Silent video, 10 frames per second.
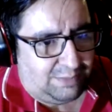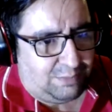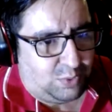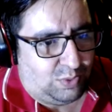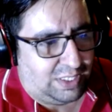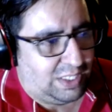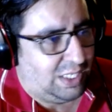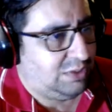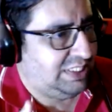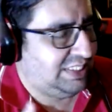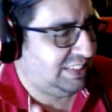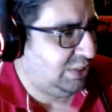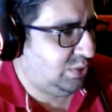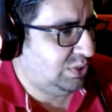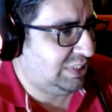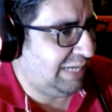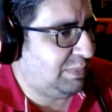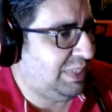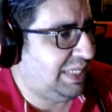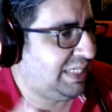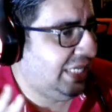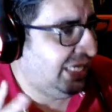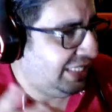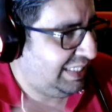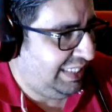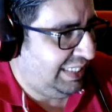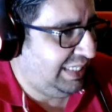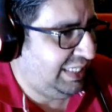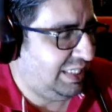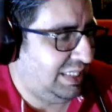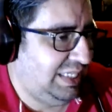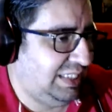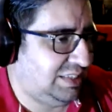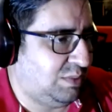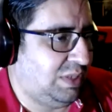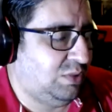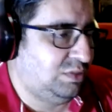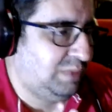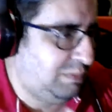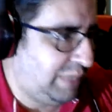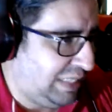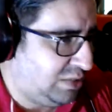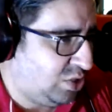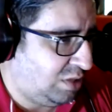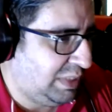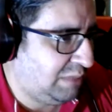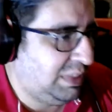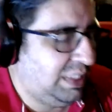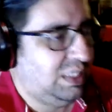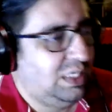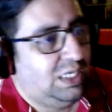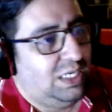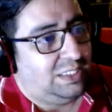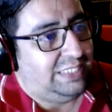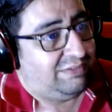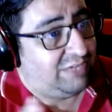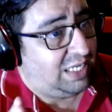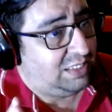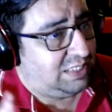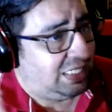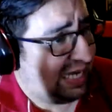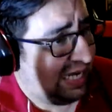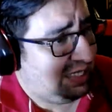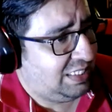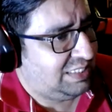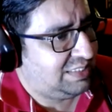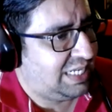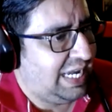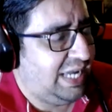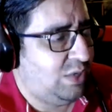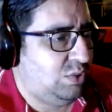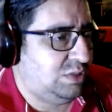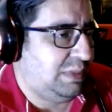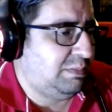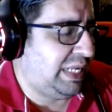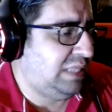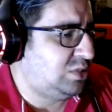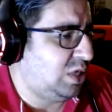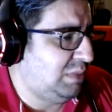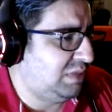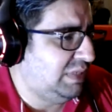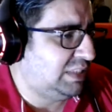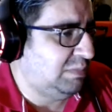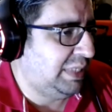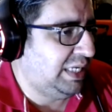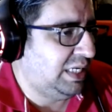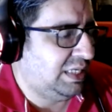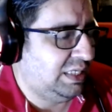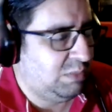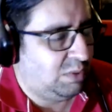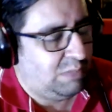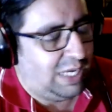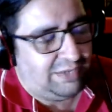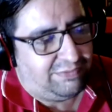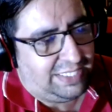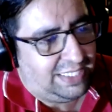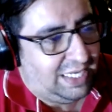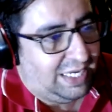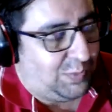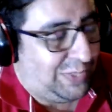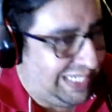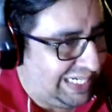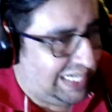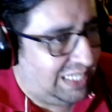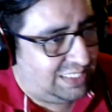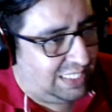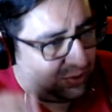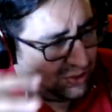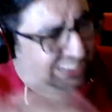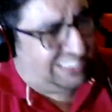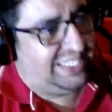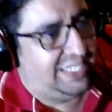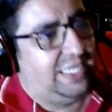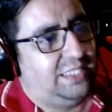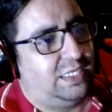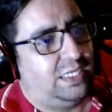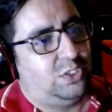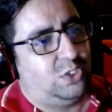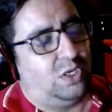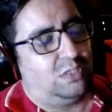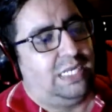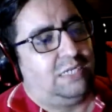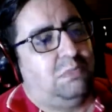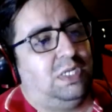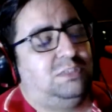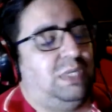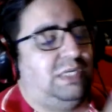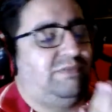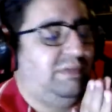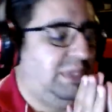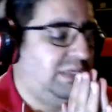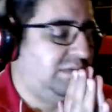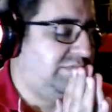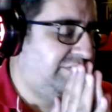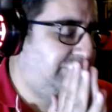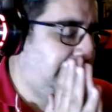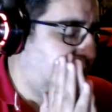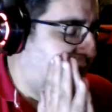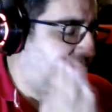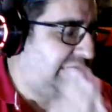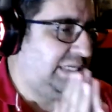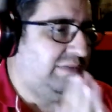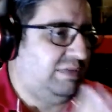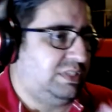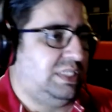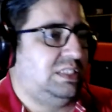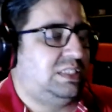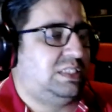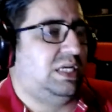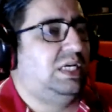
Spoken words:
proving ground season 2 is happening. He's the one who's been brainstorming me. Devraj again is a guy who's been brainstorming with me in Mumbai. We didn't get a chance to sit together and talk that much, but we've been at it ever since